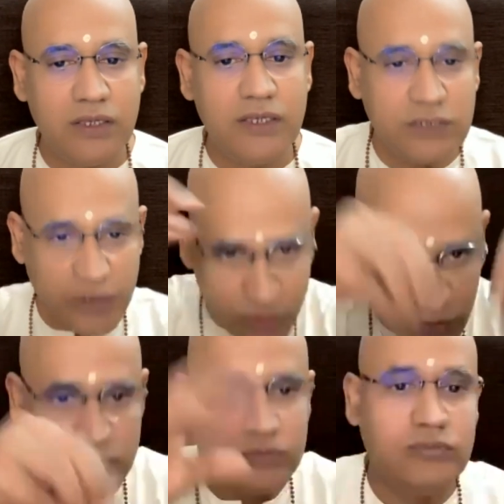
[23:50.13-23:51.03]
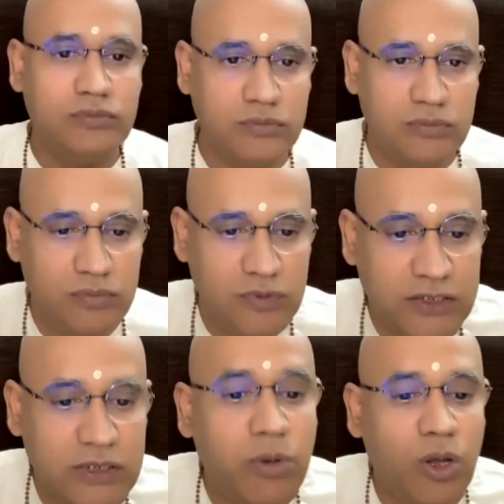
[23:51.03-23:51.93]
is in you.
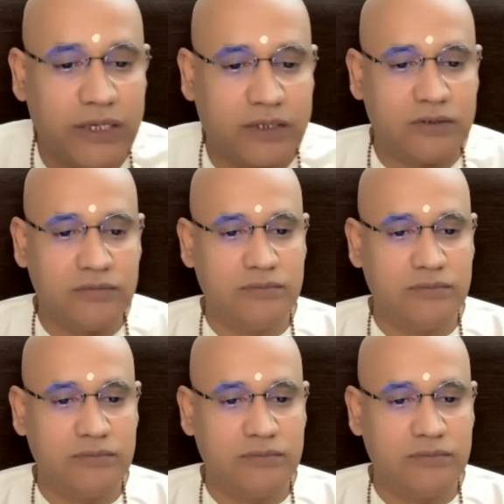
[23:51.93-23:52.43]
It's symbolic.